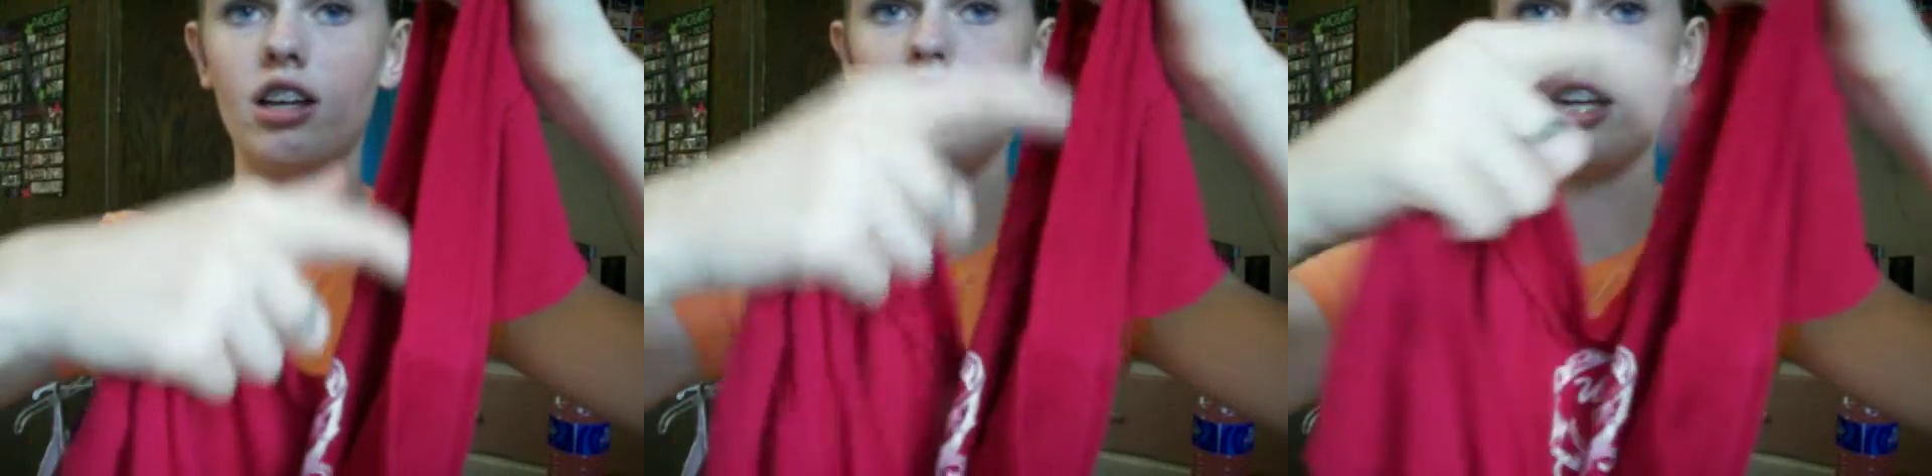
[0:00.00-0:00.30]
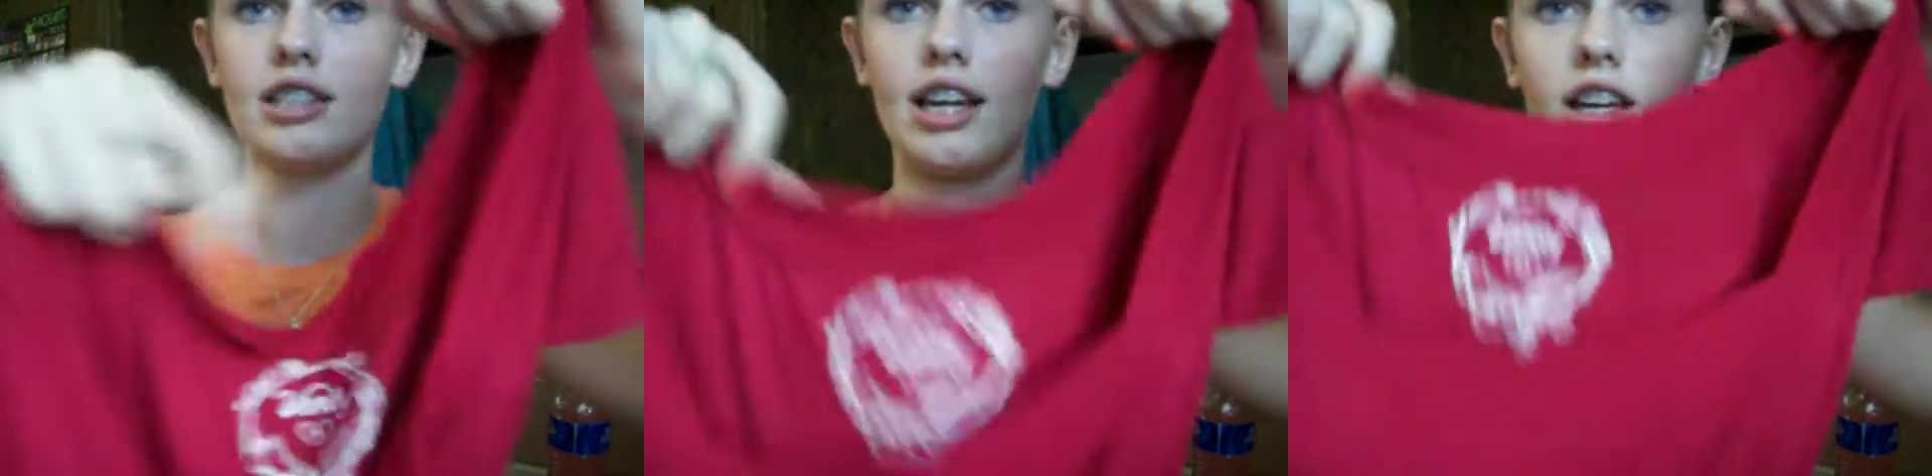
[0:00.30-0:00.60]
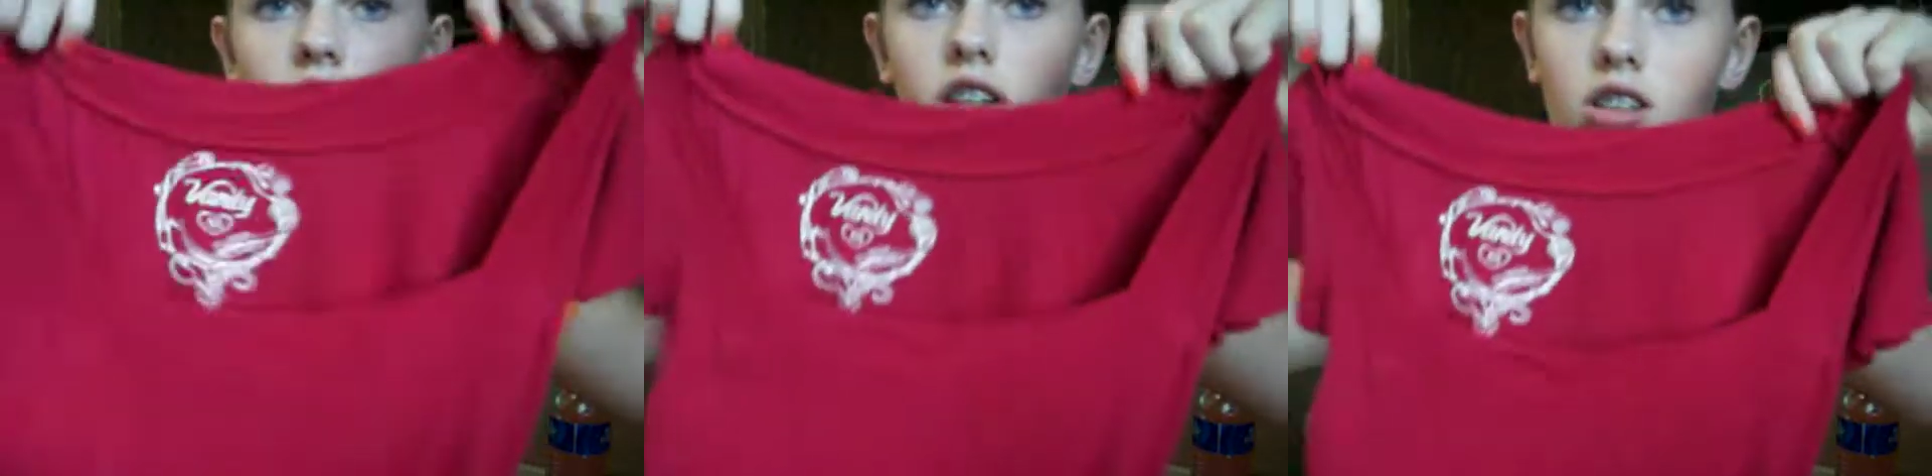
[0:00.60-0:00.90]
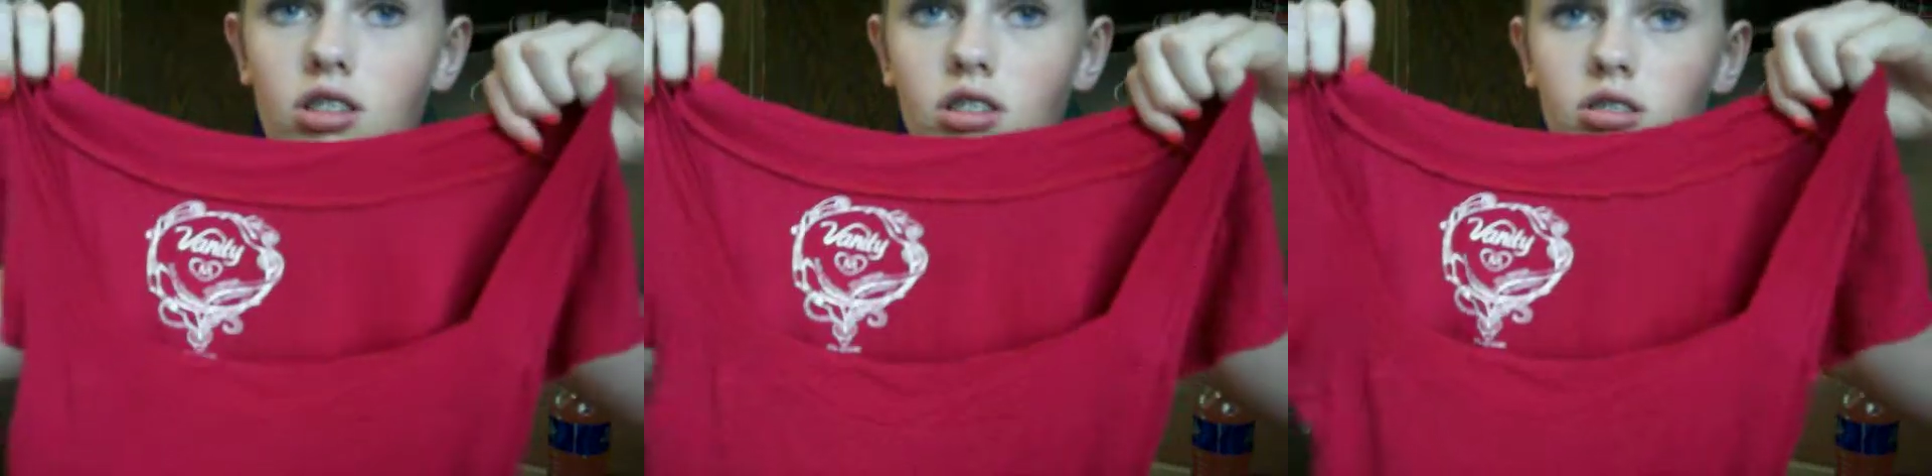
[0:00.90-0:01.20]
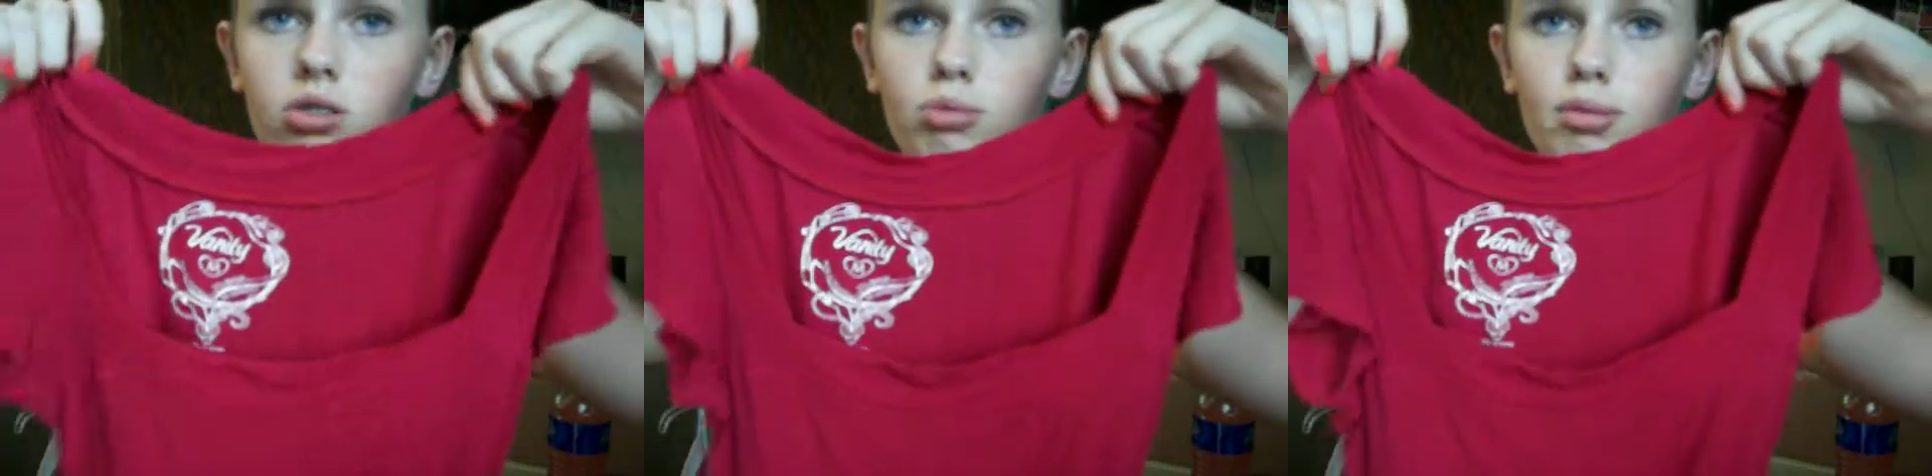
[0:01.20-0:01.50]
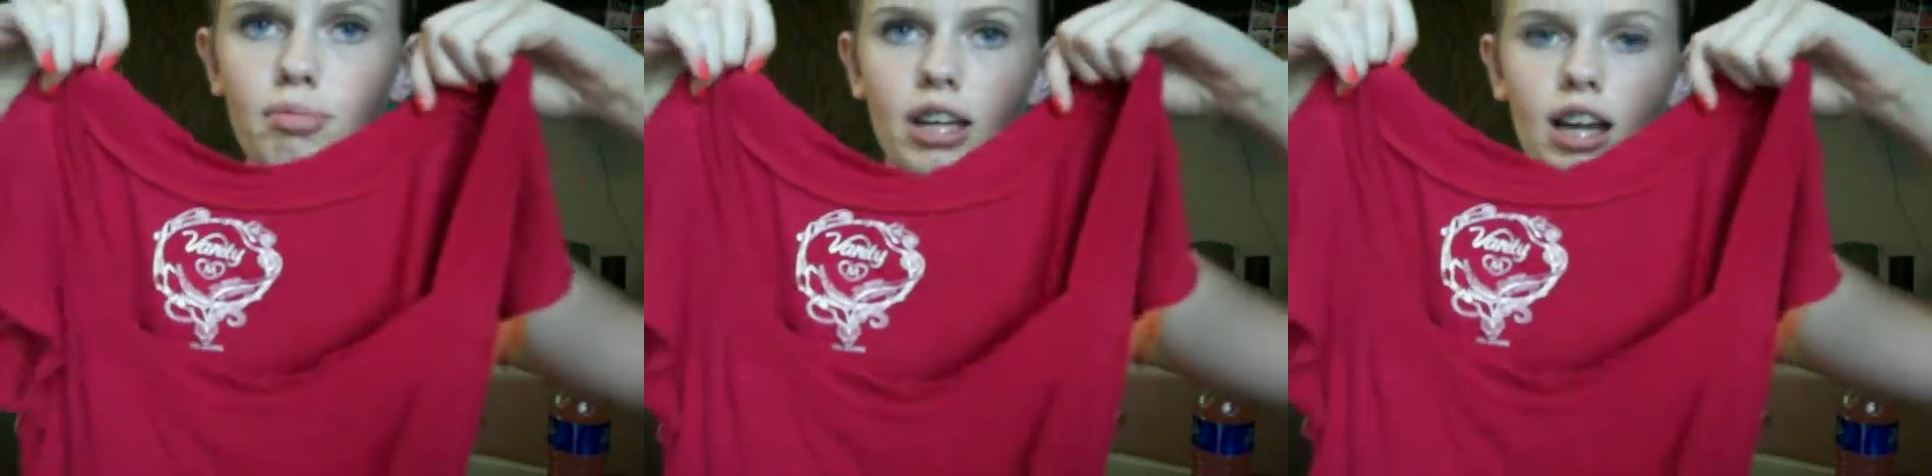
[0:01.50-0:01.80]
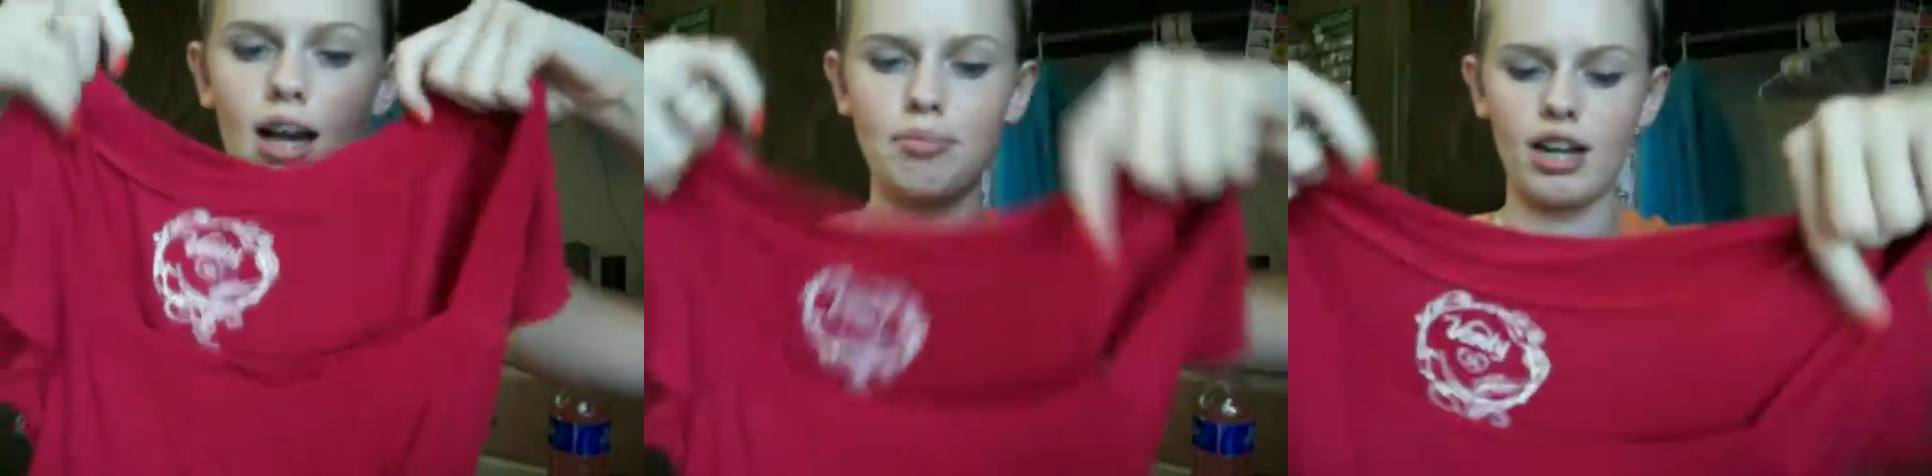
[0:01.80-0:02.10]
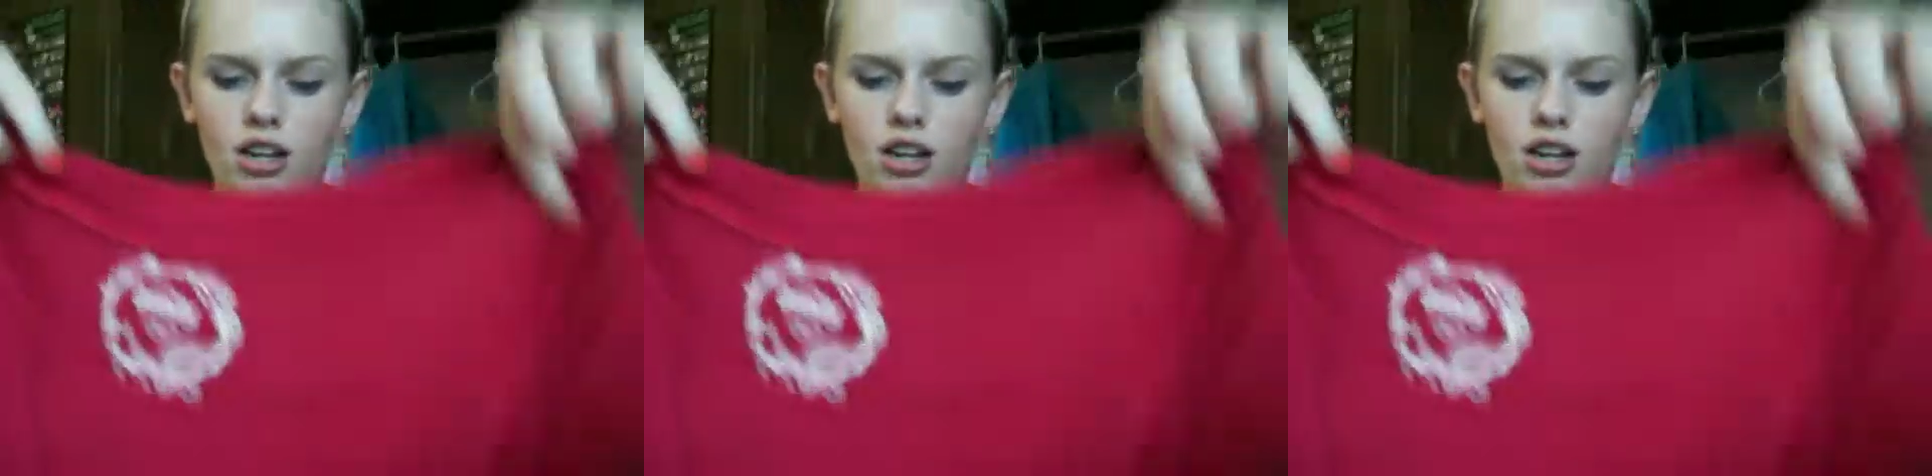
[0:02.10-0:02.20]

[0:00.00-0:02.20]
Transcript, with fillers: it's like swooping up. I don't